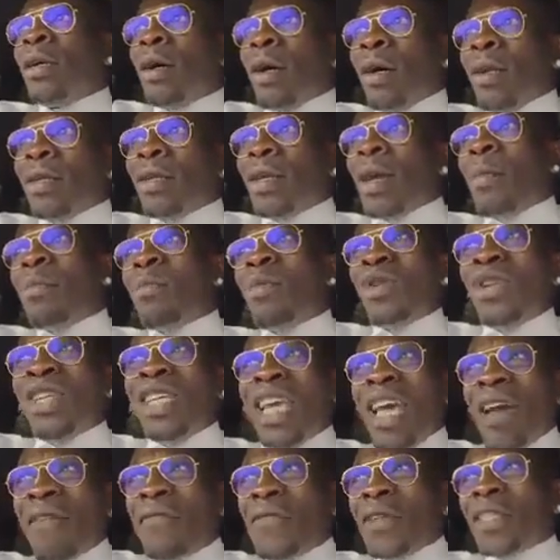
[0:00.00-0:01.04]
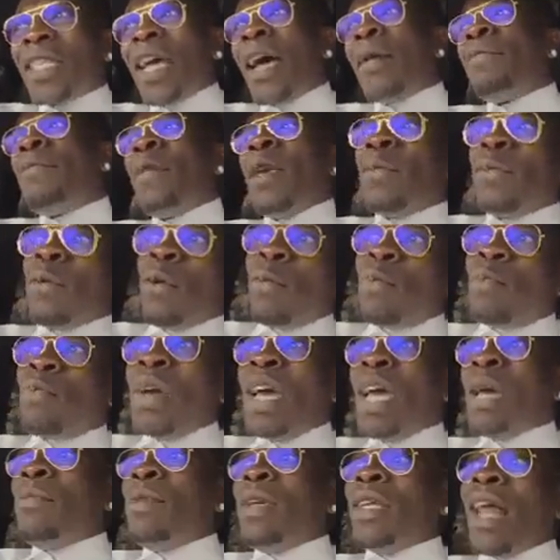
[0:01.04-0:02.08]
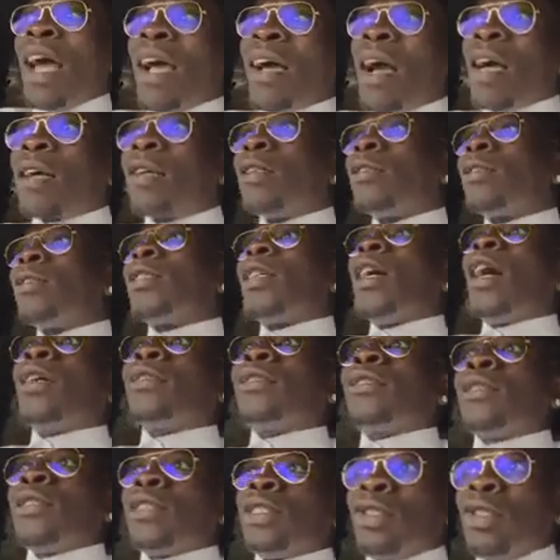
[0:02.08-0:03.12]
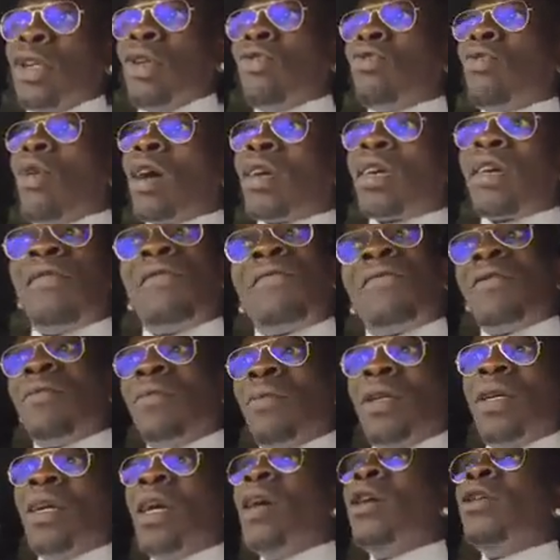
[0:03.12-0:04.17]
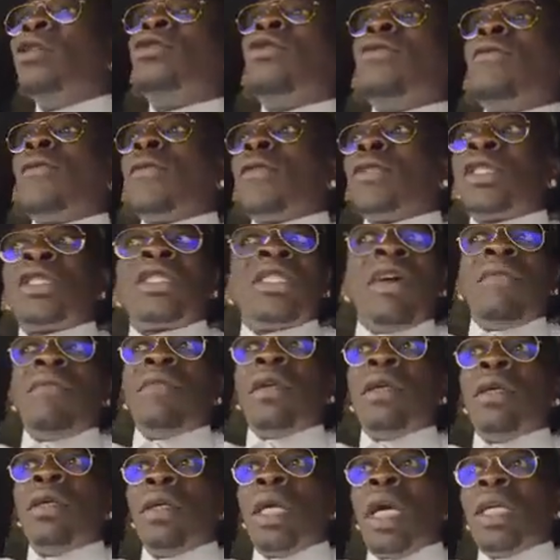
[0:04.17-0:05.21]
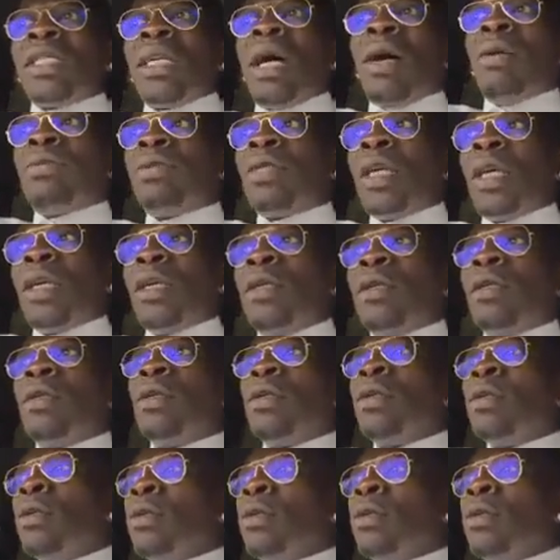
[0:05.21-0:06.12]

And I get money every time. People pay me like I got dogs in the street working for me 24/7. You understand what I'm saying?